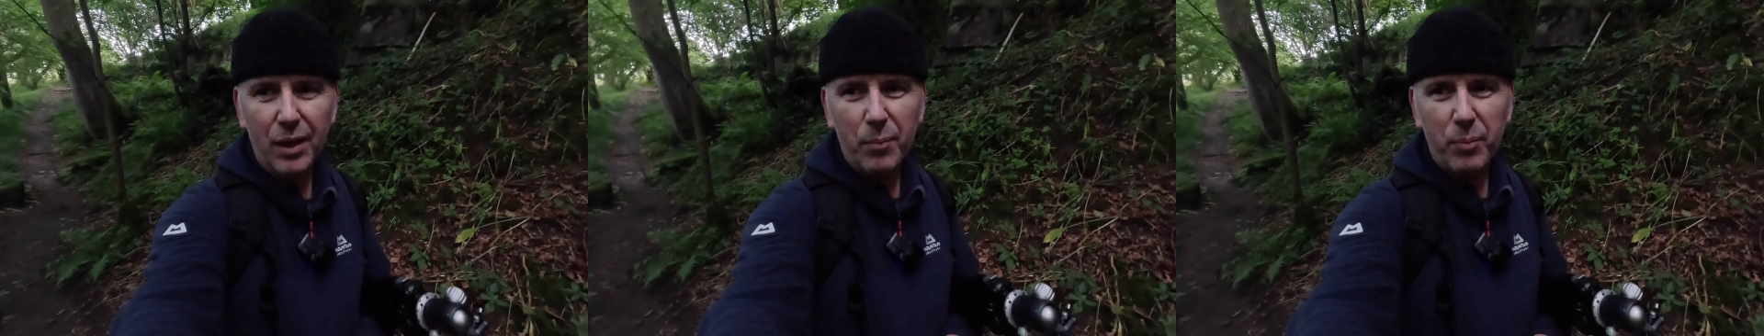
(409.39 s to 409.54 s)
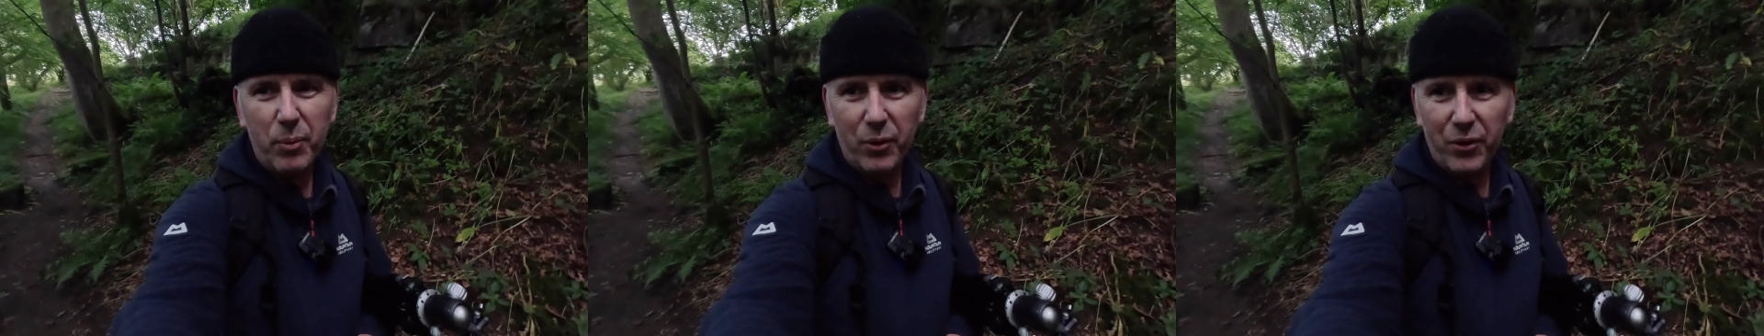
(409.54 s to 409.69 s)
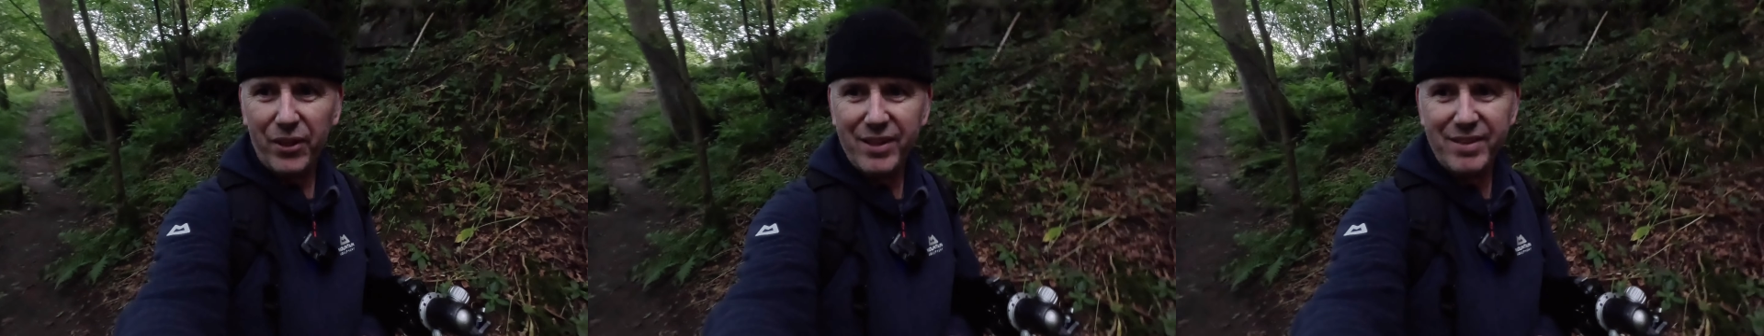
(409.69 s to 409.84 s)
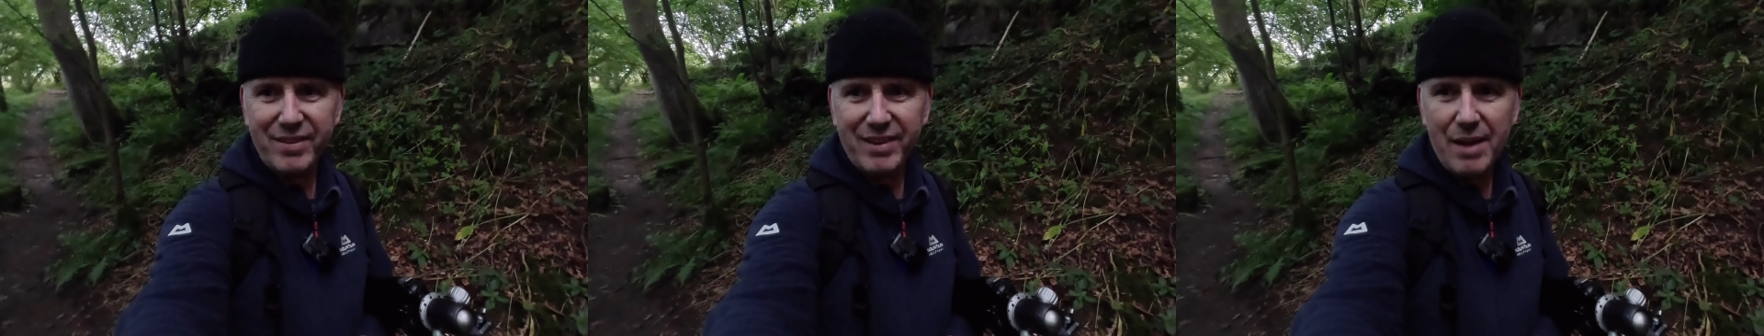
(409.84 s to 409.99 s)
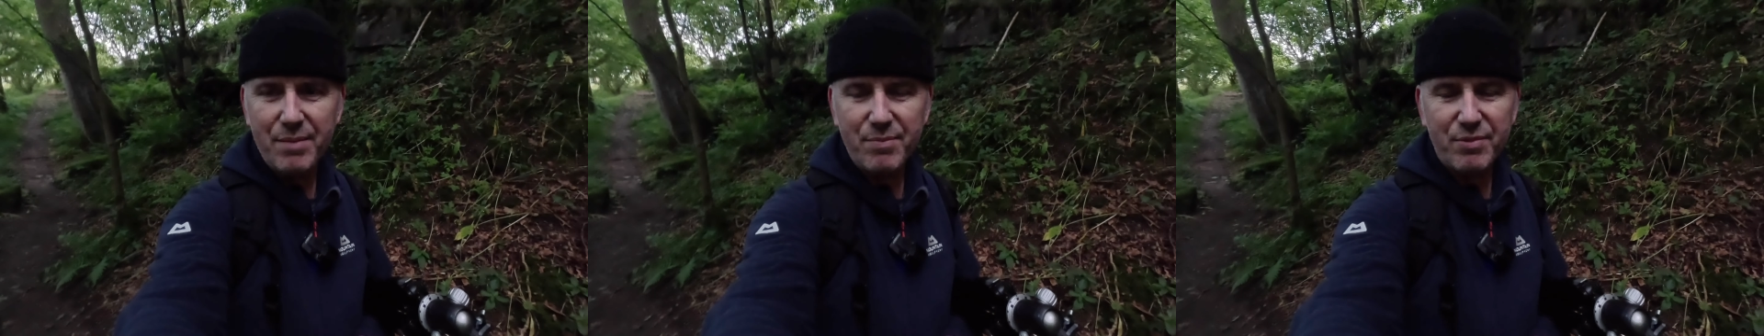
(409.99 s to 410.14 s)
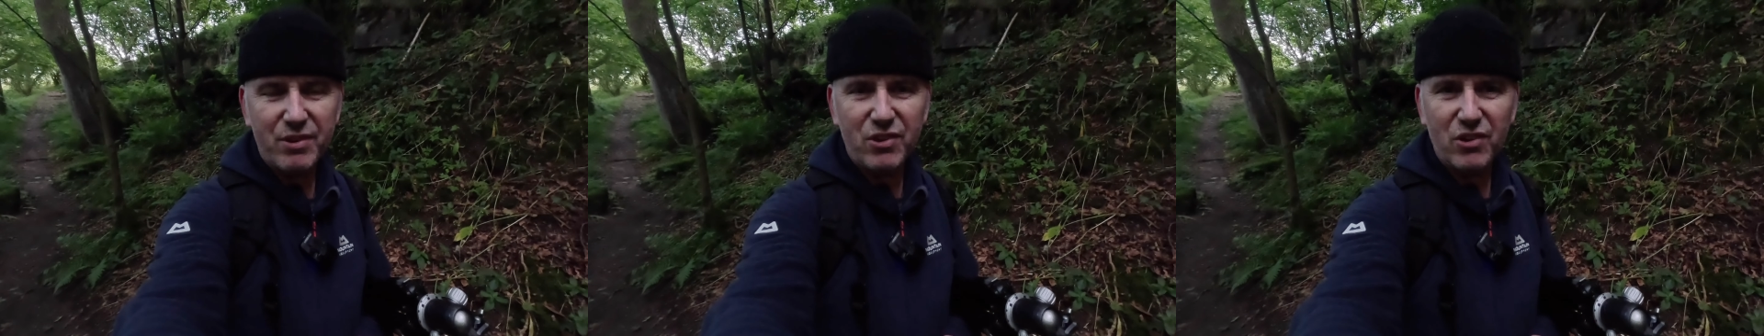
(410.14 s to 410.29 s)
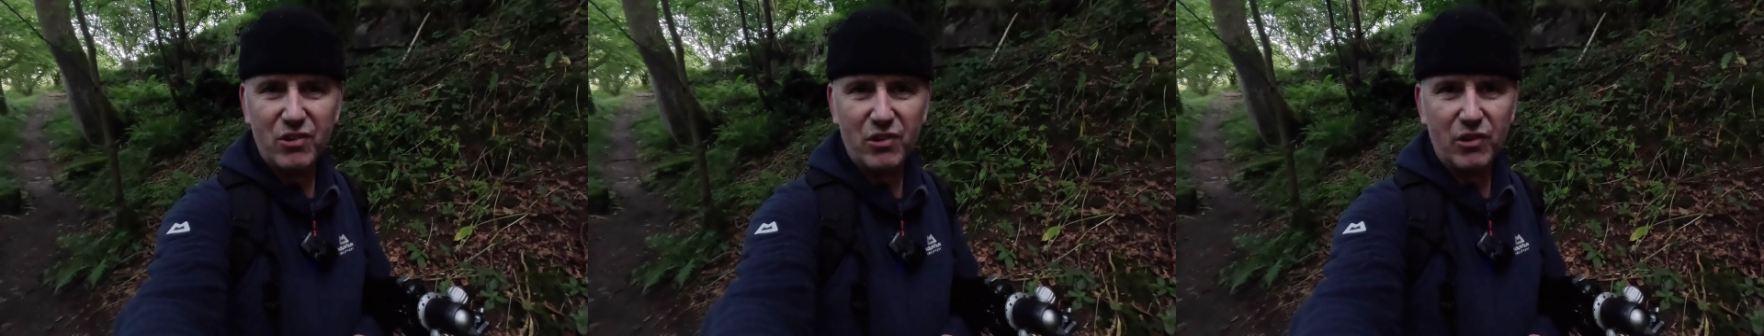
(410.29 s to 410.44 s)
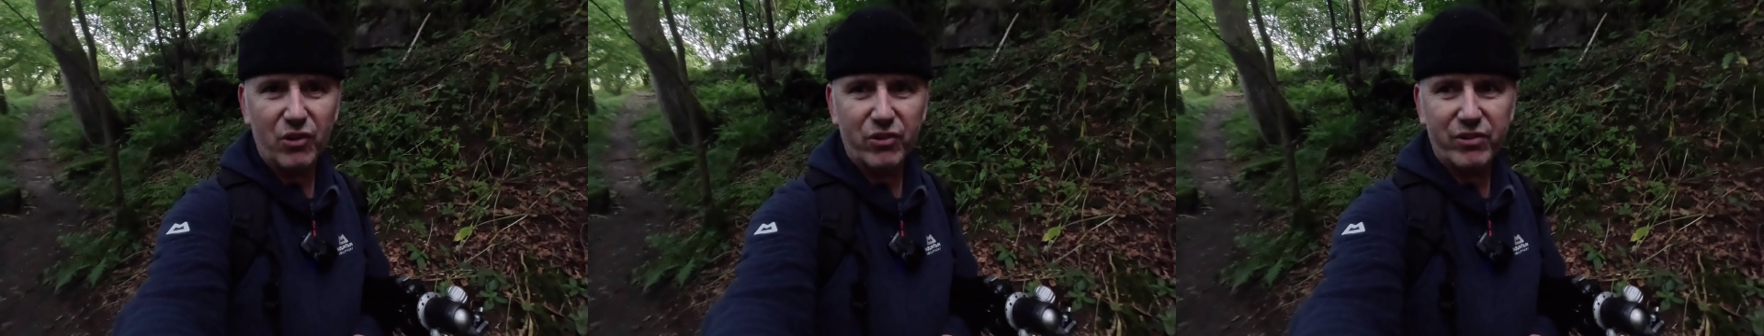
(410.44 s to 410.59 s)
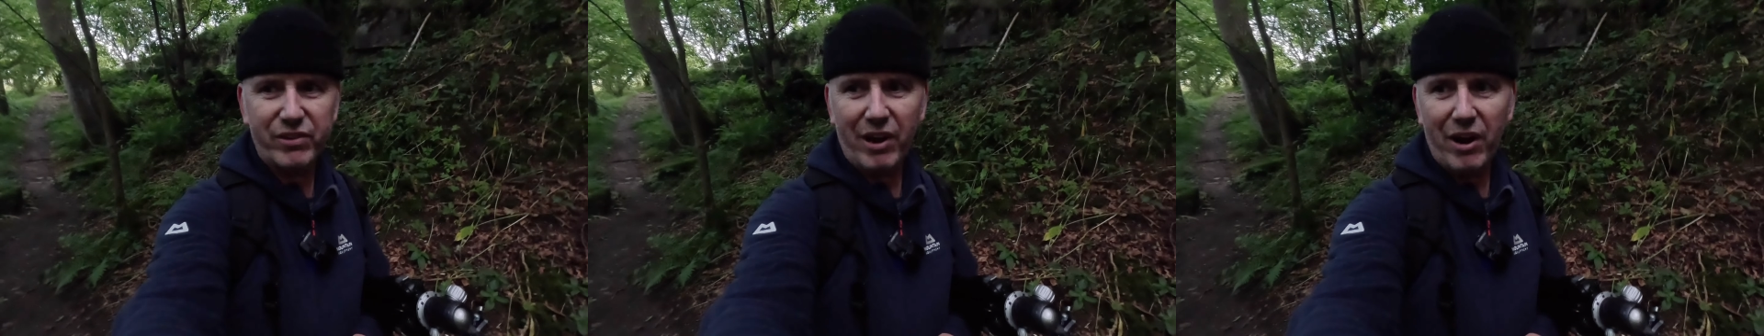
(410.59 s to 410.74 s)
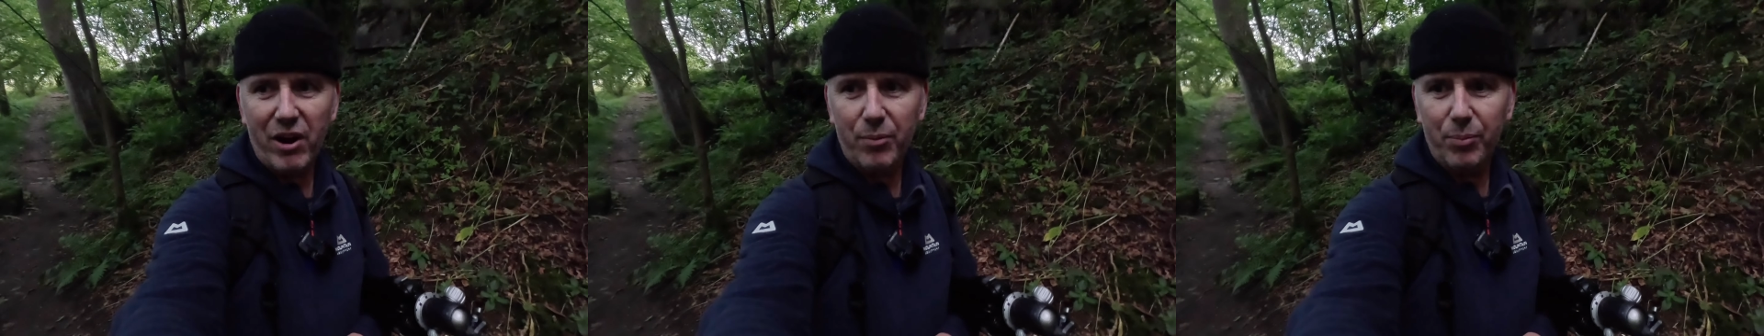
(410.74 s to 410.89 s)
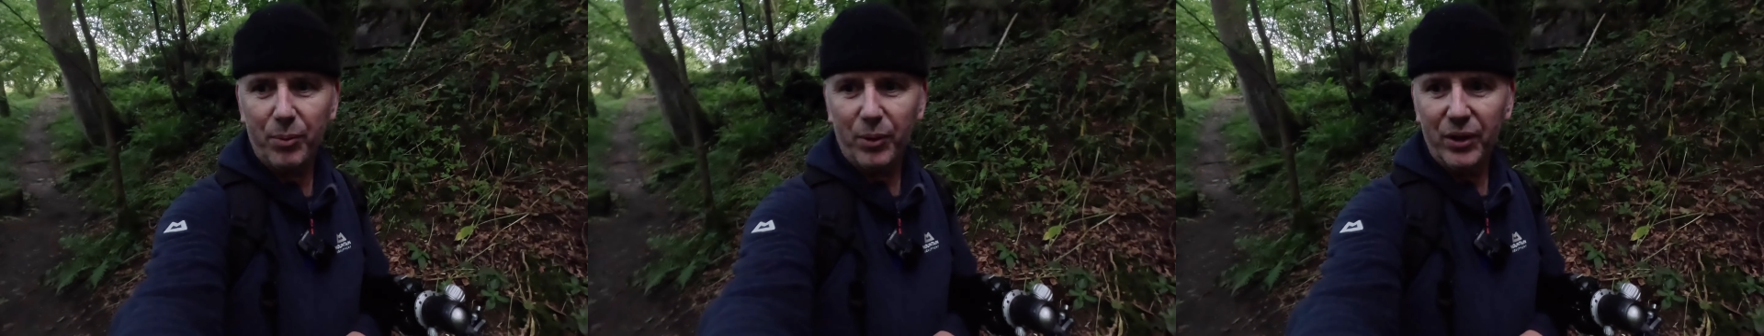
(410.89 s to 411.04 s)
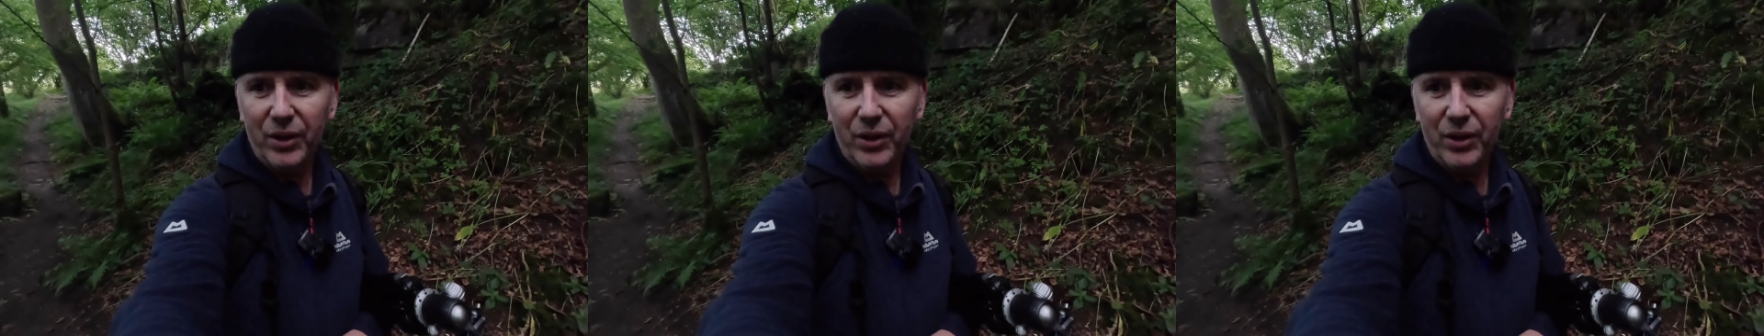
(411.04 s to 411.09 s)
but other times it just looks terrible.